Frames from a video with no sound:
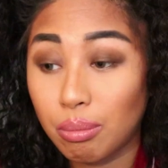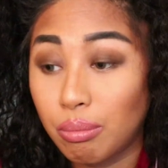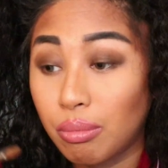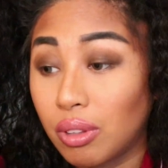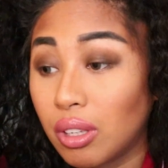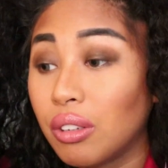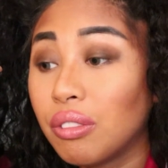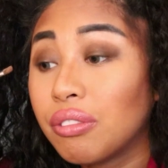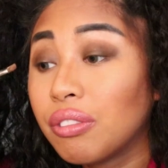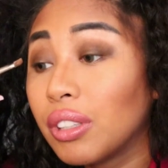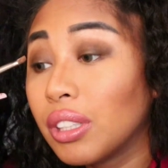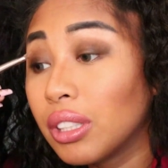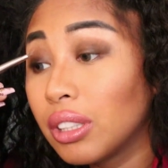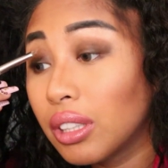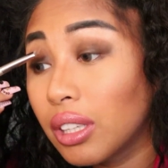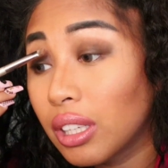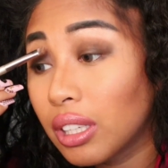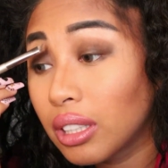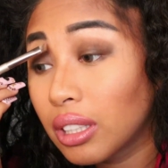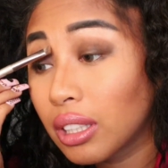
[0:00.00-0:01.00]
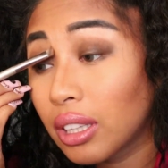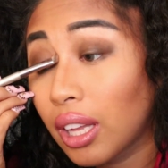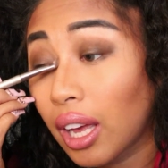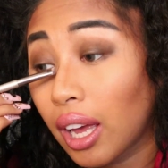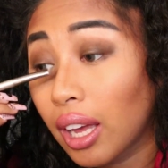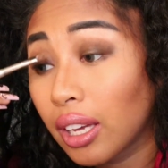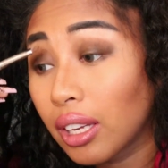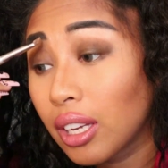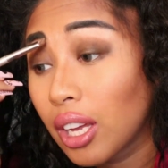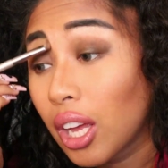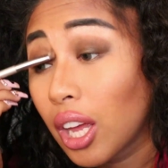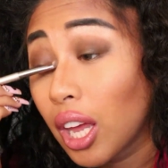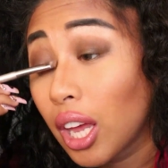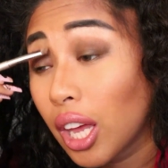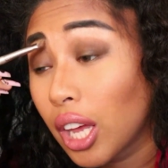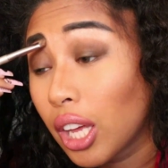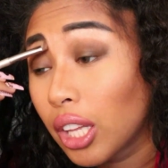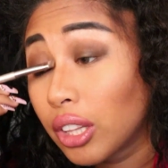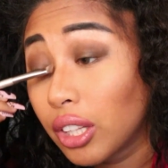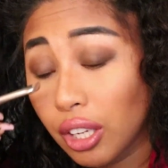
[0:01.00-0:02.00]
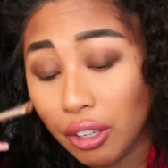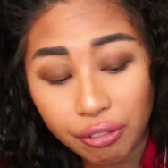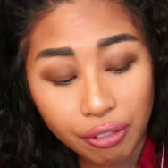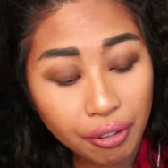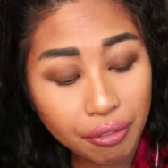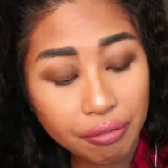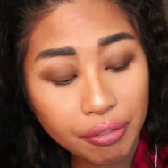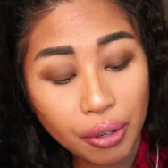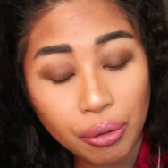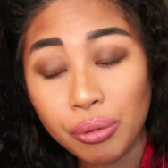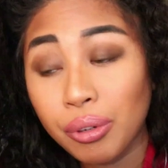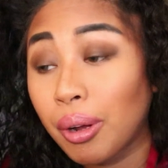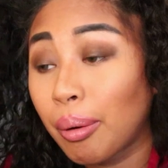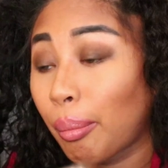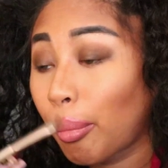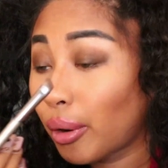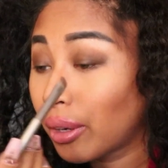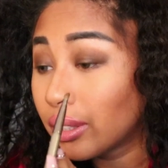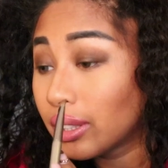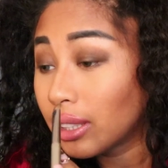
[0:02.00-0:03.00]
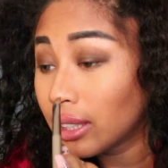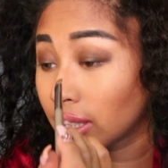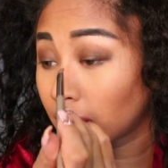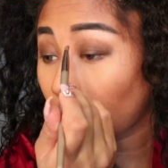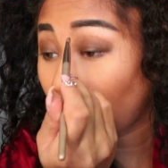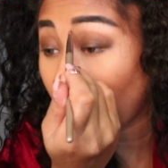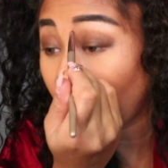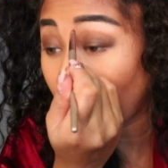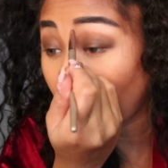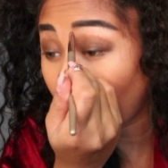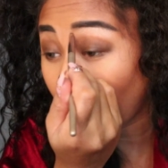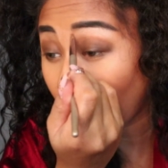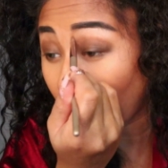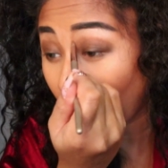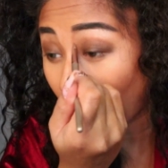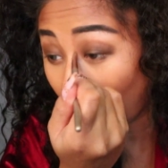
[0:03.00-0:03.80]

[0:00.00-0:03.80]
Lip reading: different this and that, different phone numbers. It's like,